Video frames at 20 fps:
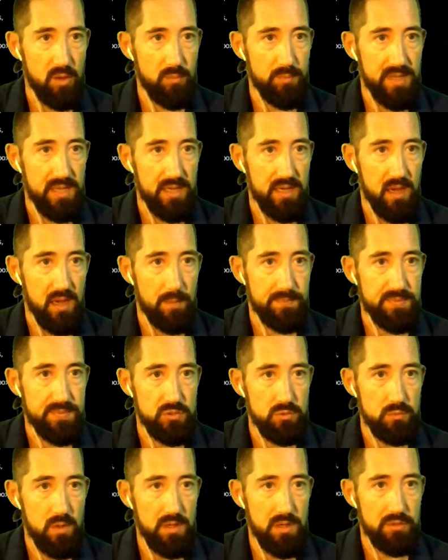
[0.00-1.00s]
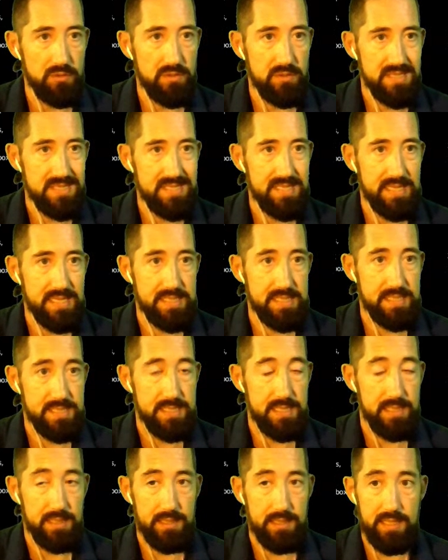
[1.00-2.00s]
being up two hundred and six is
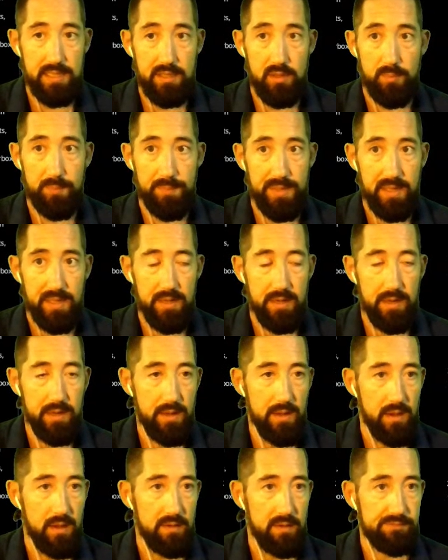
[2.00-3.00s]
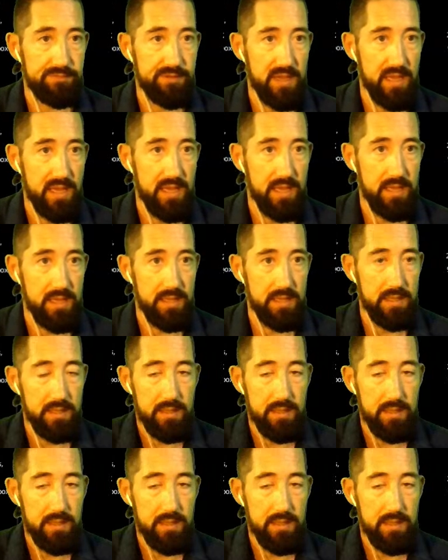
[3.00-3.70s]
a little bit of a